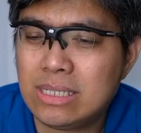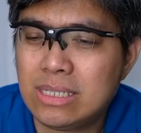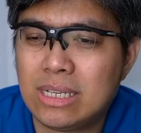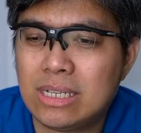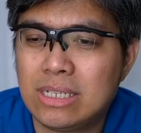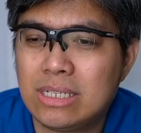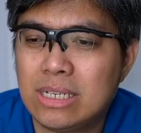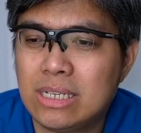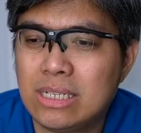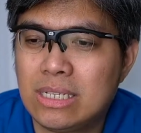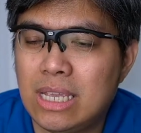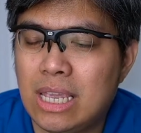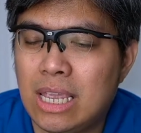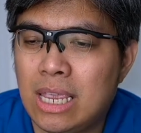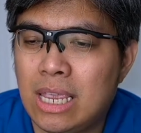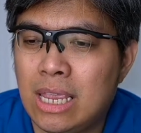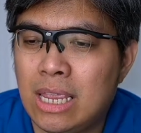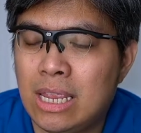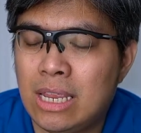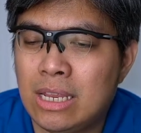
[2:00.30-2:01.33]
not just
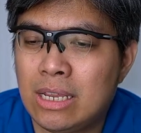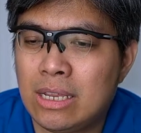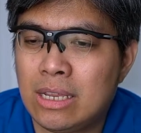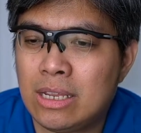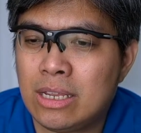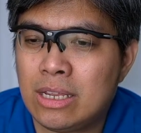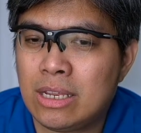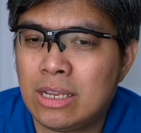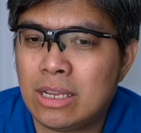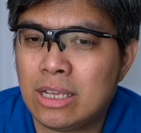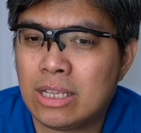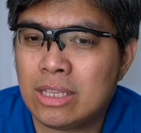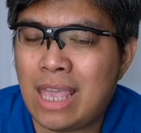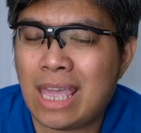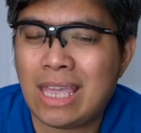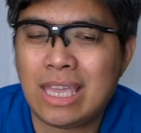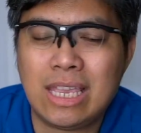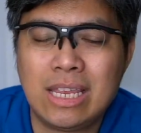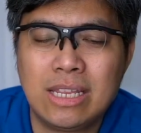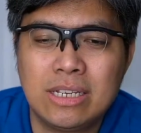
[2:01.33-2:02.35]
in the
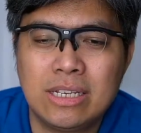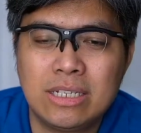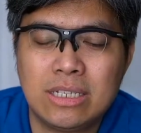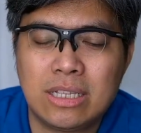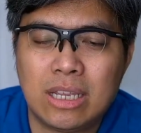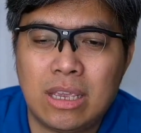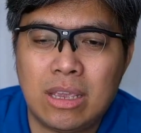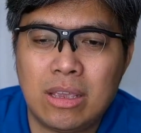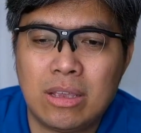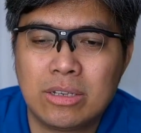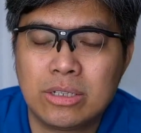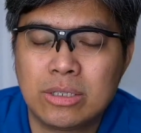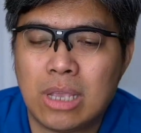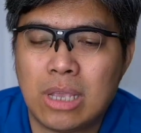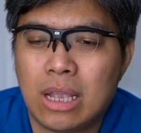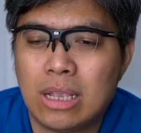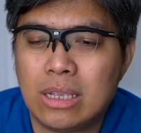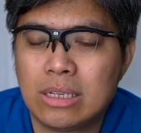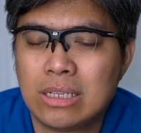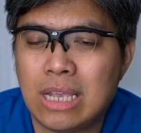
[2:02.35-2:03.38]
tech industry,
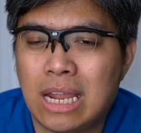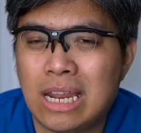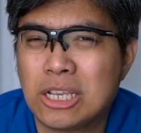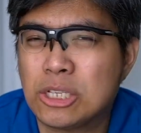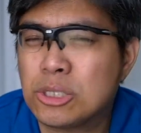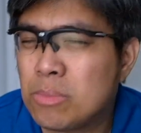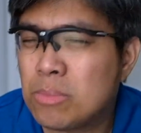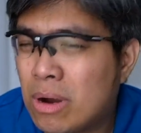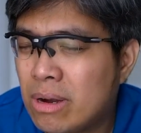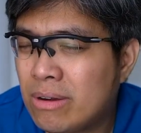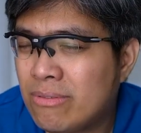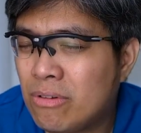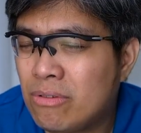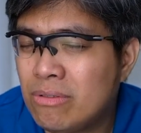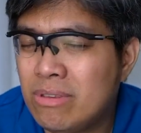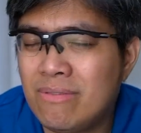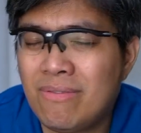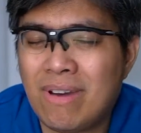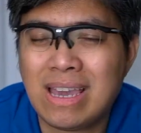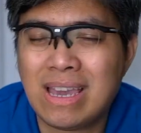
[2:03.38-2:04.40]
selling smartphone
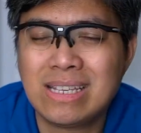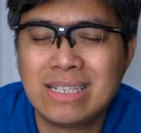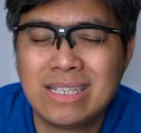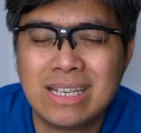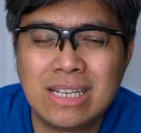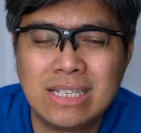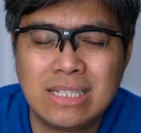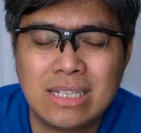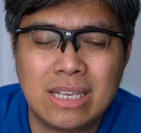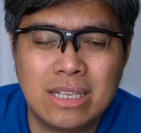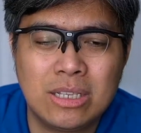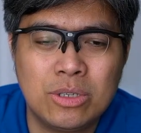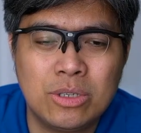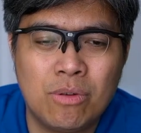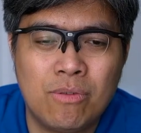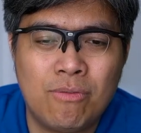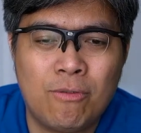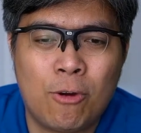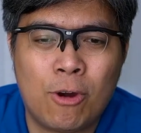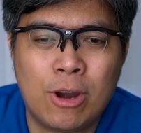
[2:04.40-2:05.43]
devices and
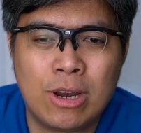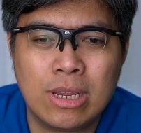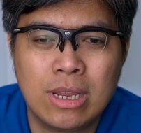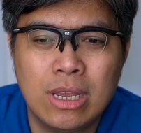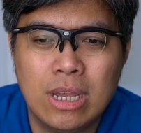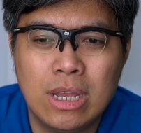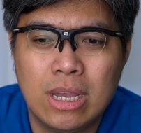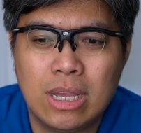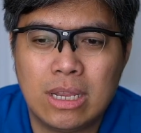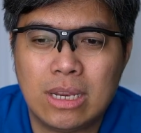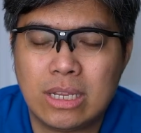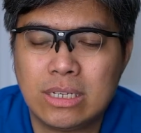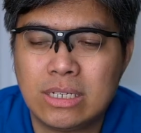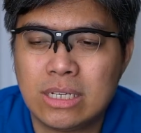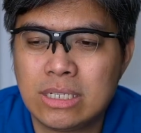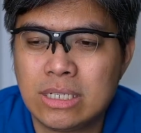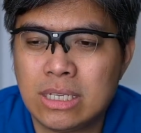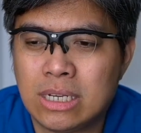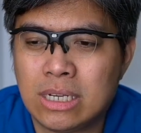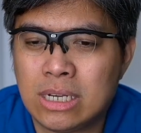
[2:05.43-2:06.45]
so forth, not
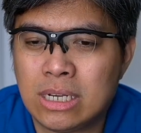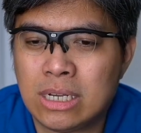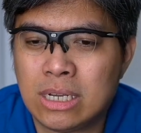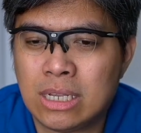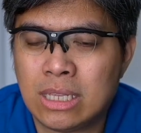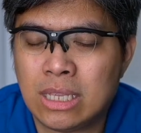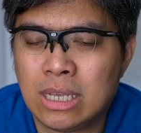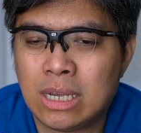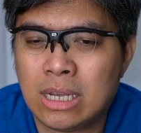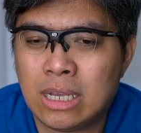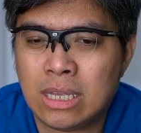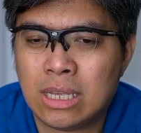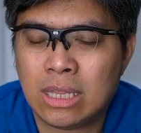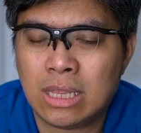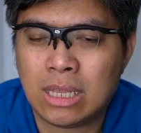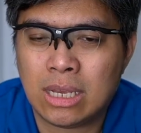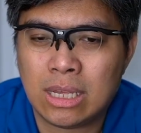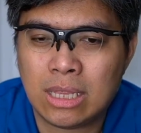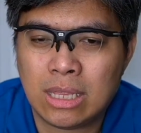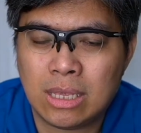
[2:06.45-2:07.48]
just
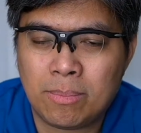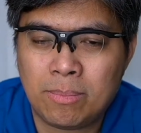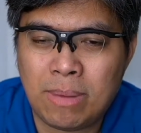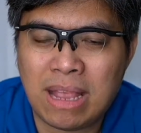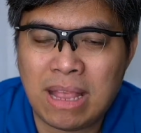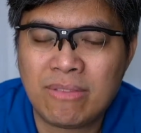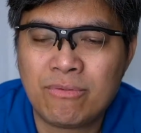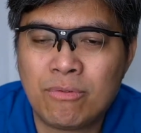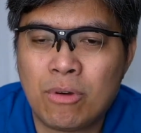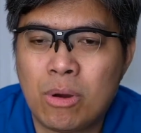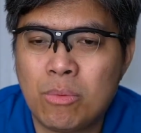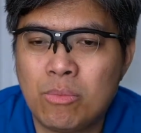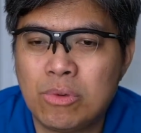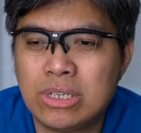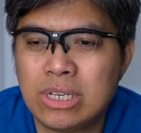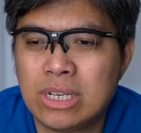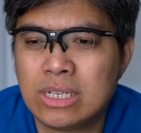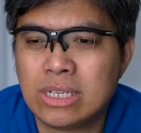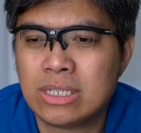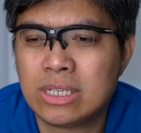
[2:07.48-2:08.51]
the platform, which
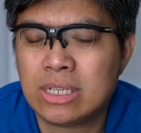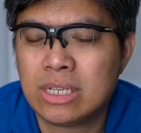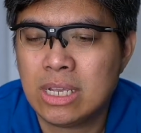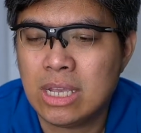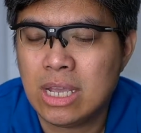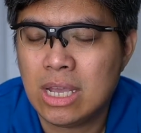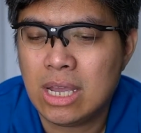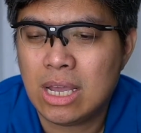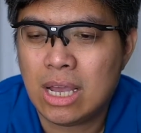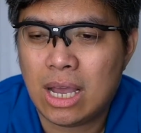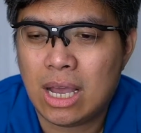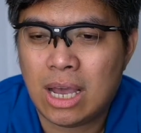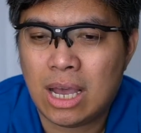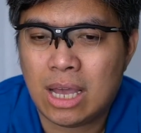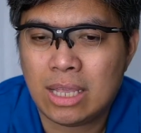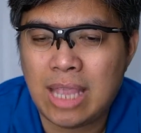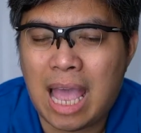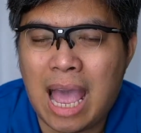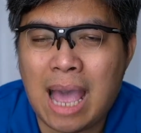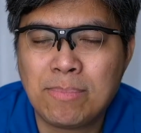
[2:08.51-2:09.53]
is
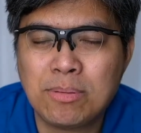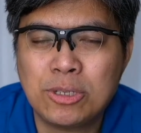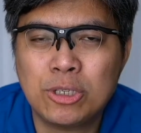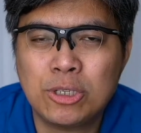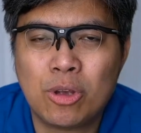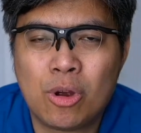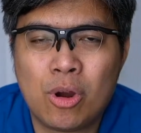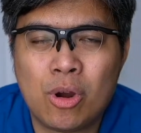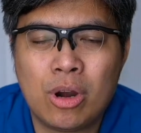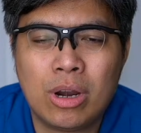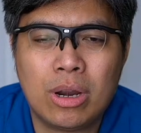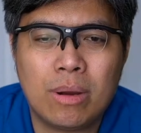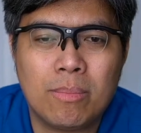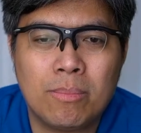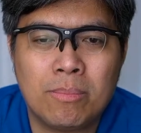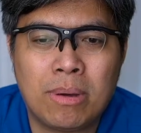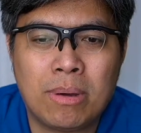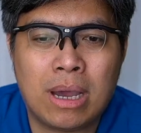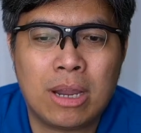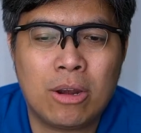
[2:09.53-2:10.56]
the App Store,
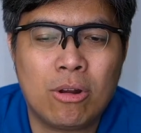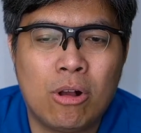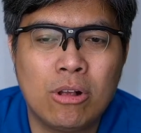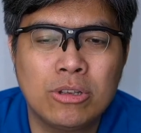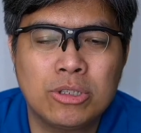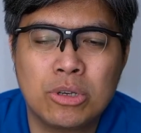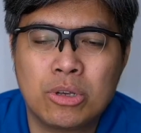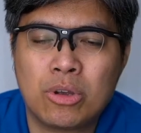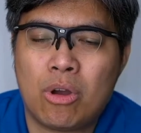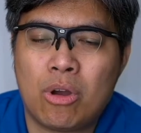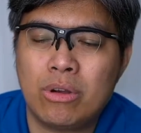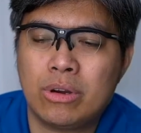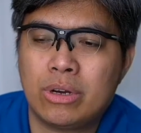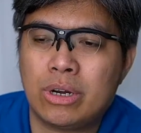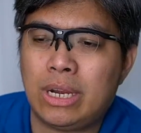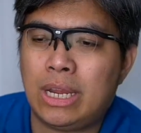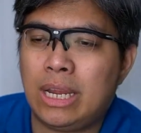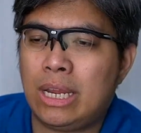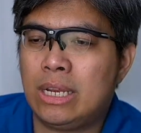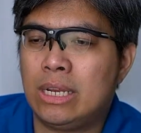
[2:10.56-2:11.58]
but also
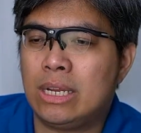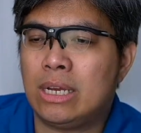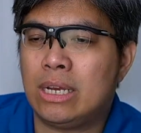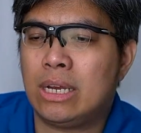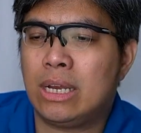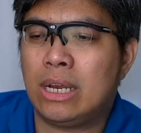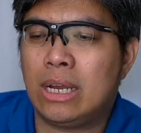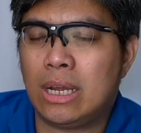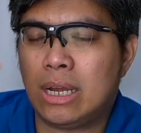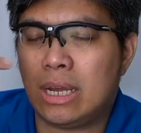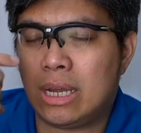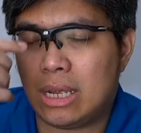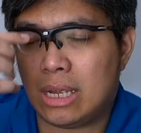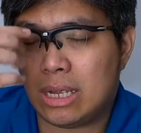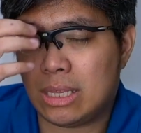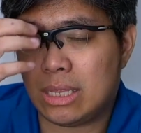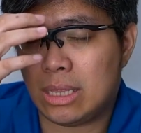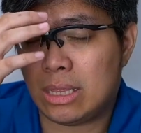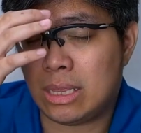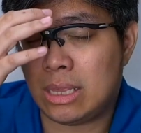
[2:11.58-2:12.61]
conquering the
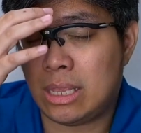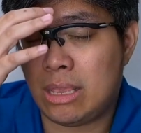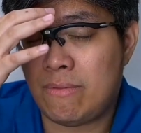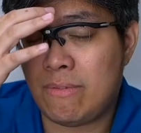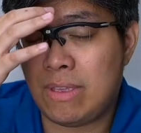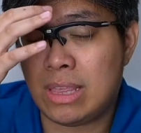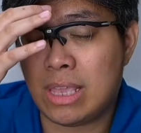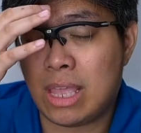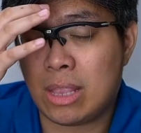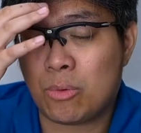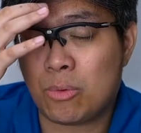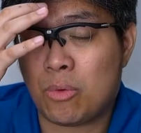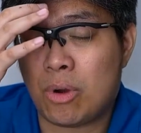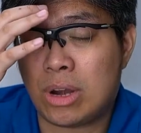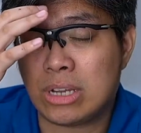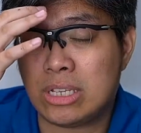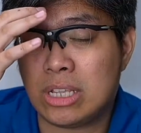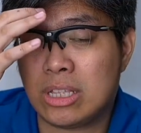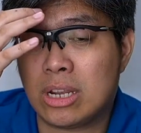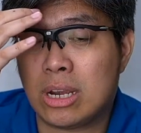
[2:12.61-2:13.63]
TV
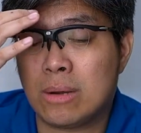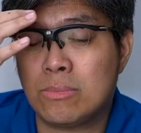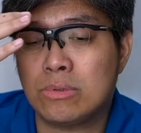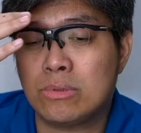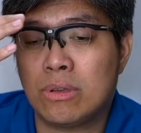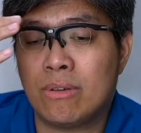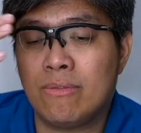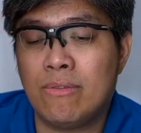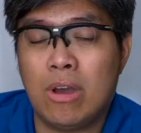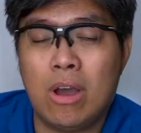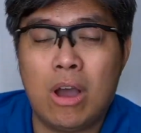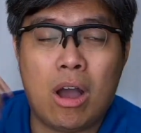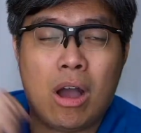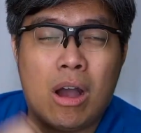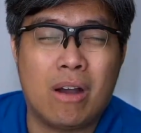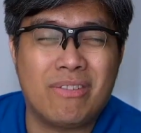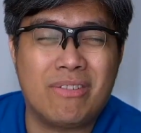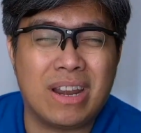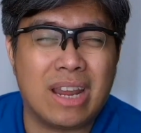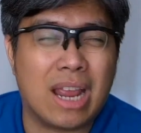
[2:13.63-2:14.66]
networks in terms of
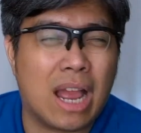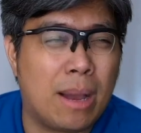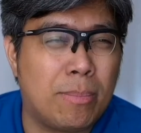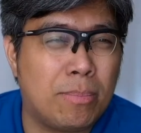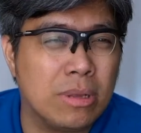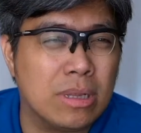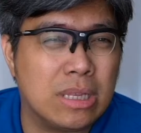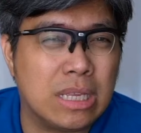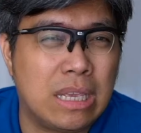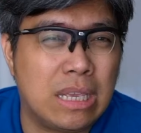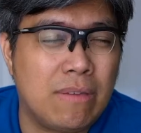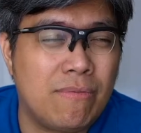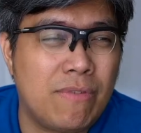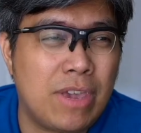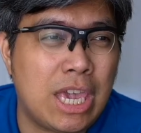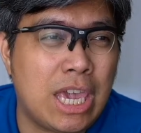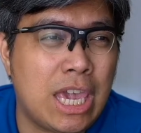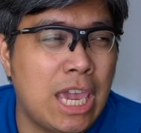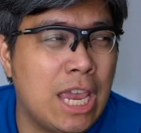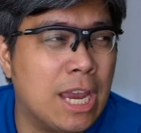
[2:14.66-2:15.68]
offering Apple
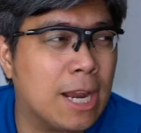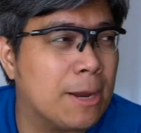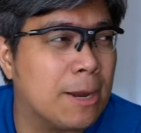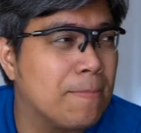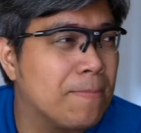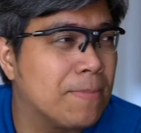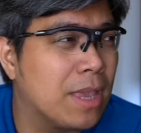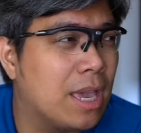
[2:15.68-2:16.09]
TV here.